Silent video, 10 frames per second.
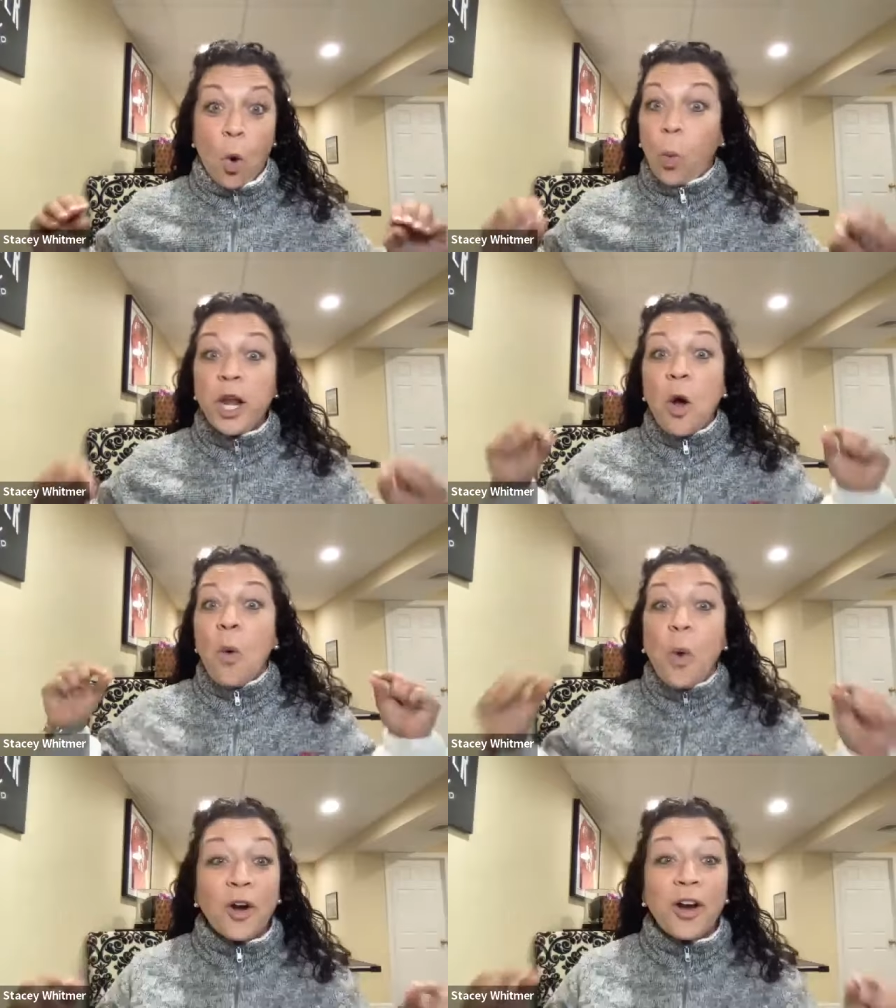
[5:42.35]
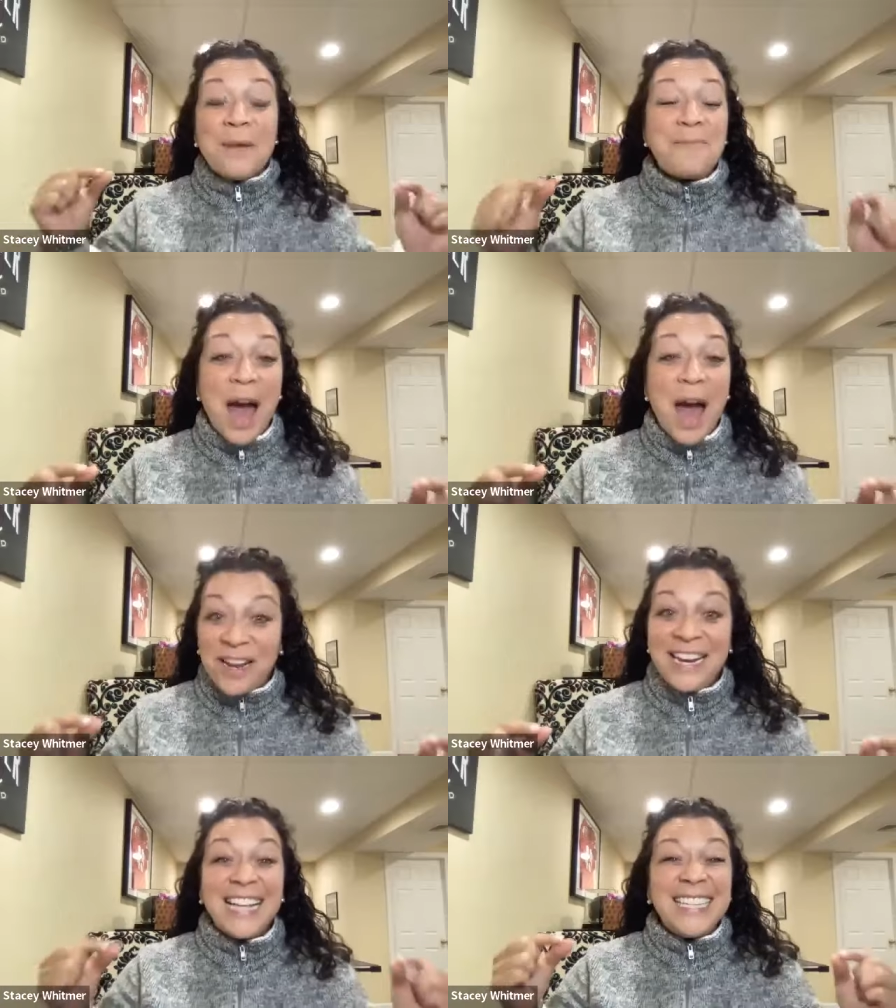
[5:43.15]
We don't worry about
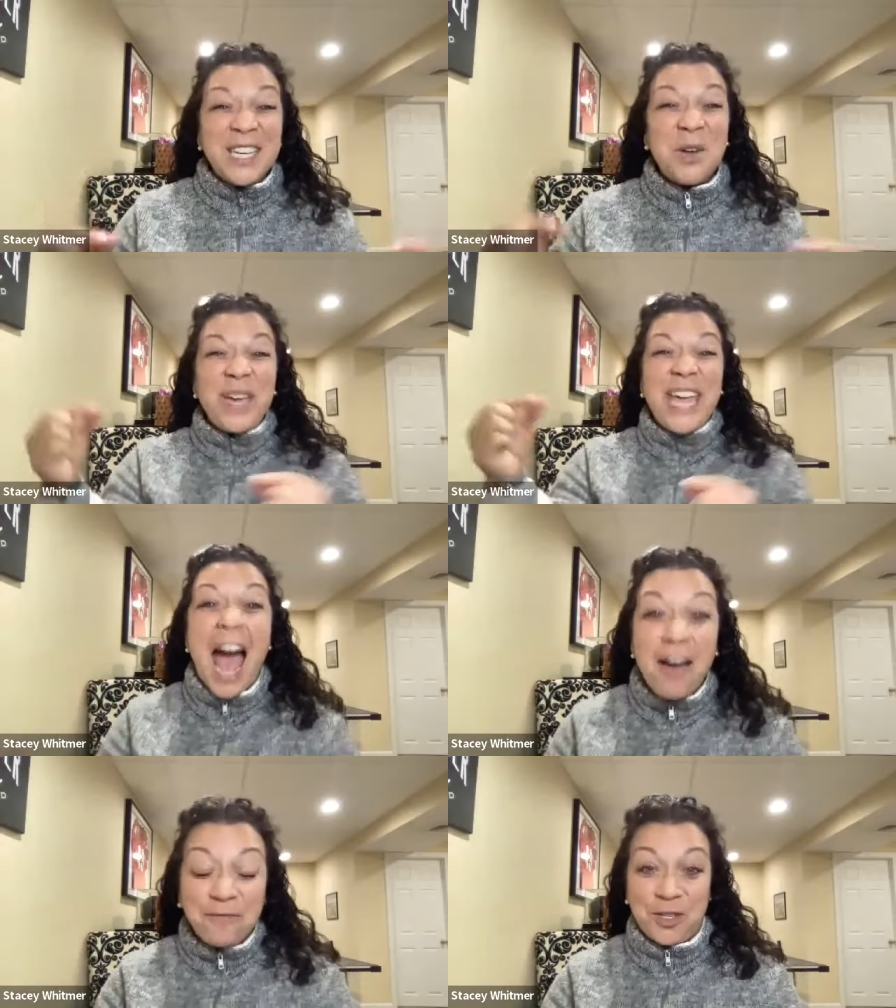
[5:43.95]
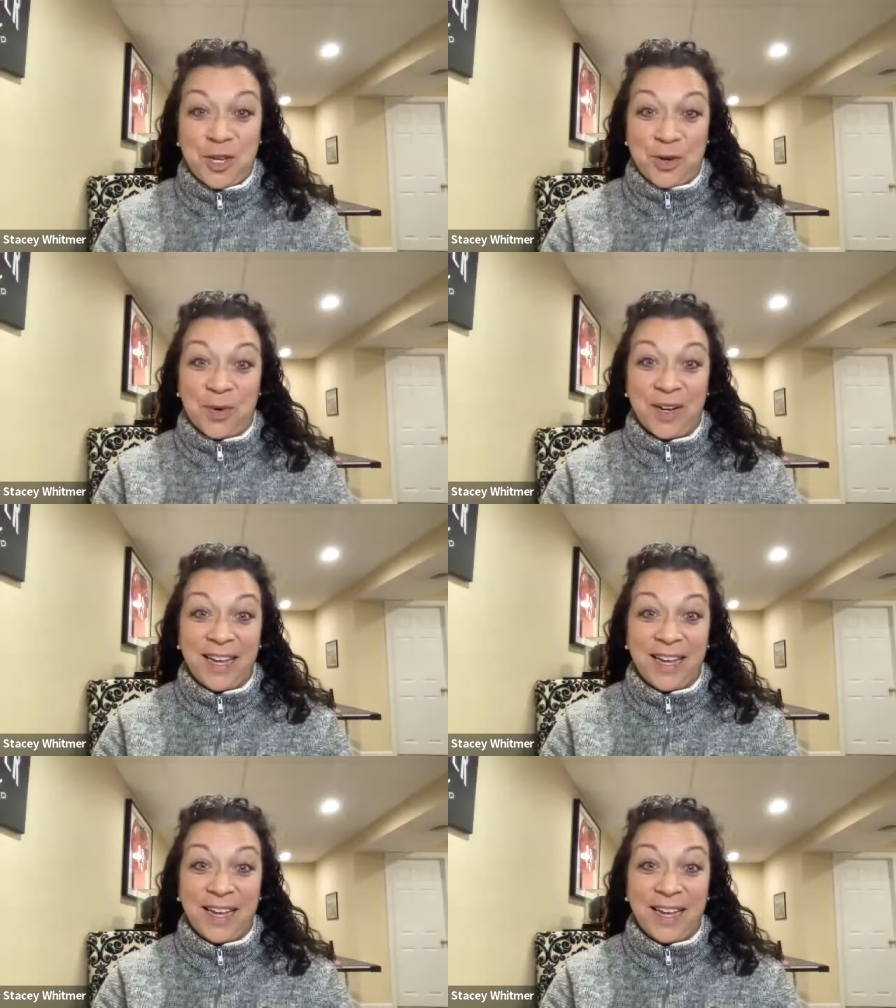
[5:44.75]
it until we have to.